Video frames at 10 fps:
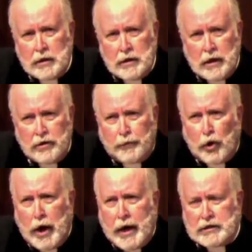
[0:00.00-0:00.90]
in the
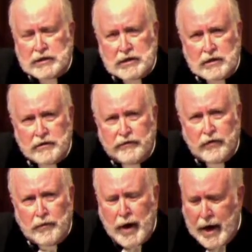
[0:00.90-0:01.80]
press for
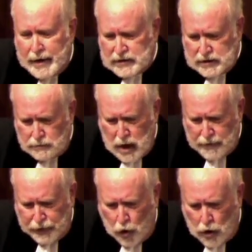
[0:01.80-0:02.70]
the past month
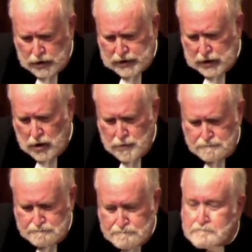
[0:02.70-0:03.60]
or so.
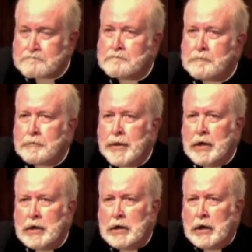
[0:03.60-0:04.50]

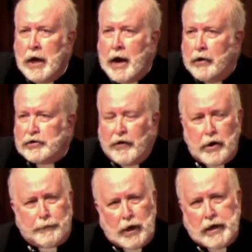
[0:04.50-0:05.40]
And I was very
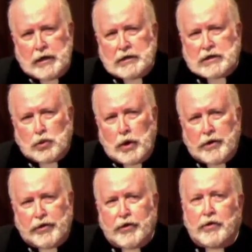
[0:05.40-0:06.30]
pleased with
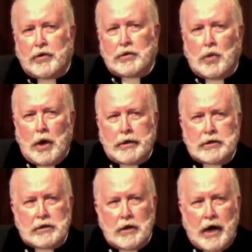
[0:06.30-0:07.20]
what
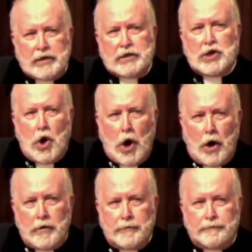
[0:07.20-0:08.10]
I
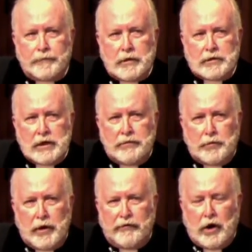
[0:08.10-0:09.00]
saw. It seemed to
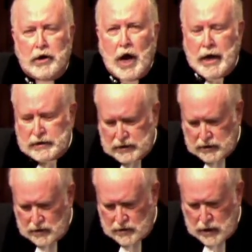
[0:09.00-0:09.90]
be a very nice
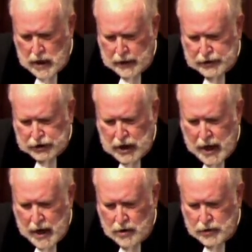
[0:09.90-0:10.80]
college
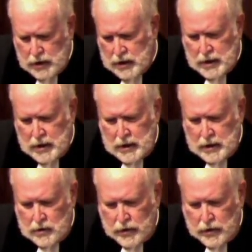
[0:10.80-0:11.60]
town with